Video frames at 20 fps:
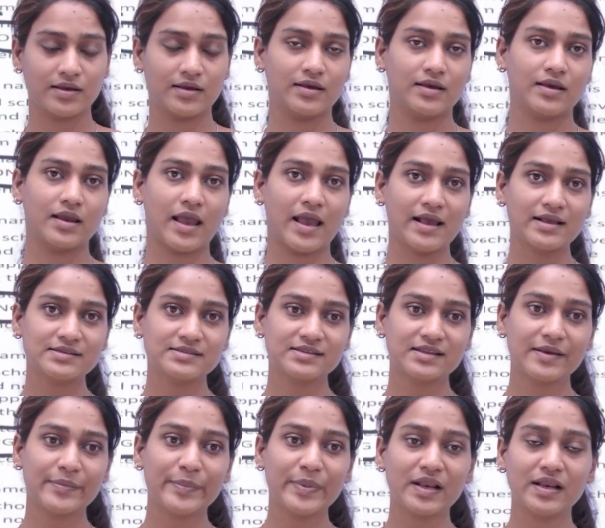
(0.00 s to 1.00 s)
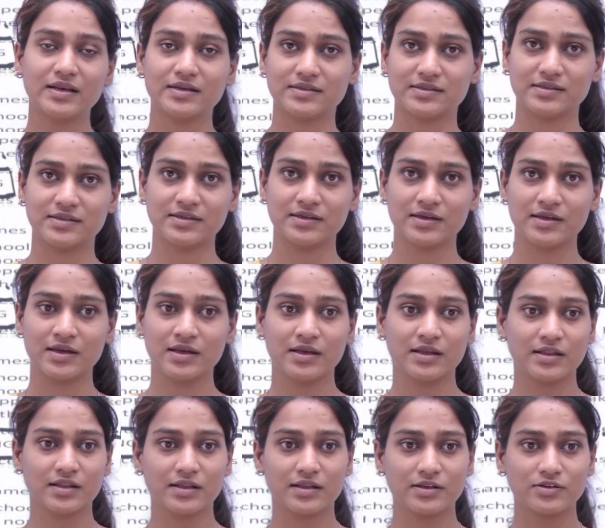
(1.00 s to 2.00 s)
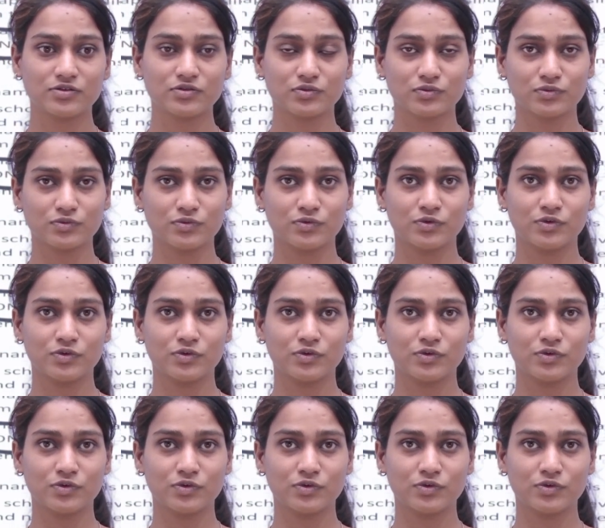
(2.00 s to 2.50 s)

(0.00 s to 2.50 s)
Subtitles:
has the ability to